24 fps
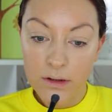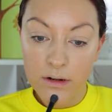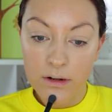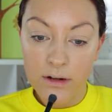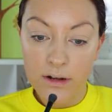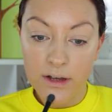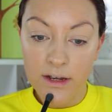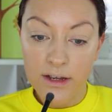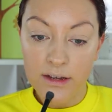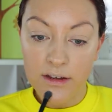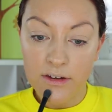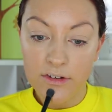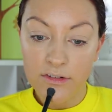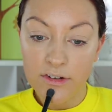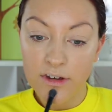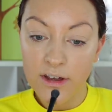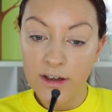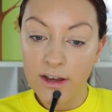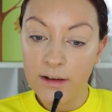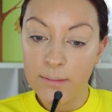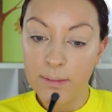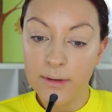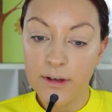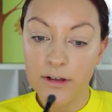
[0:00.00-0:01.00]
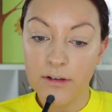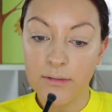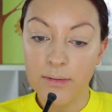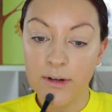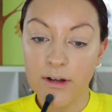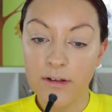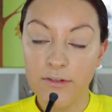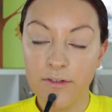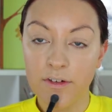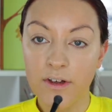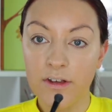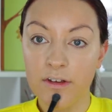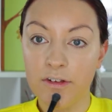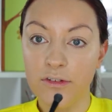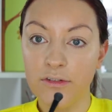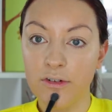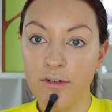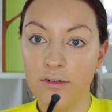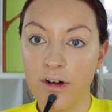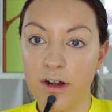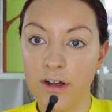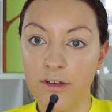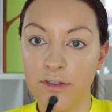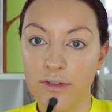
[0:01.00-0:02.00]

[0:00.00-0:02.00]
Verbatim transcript: light shade because when I first saw it,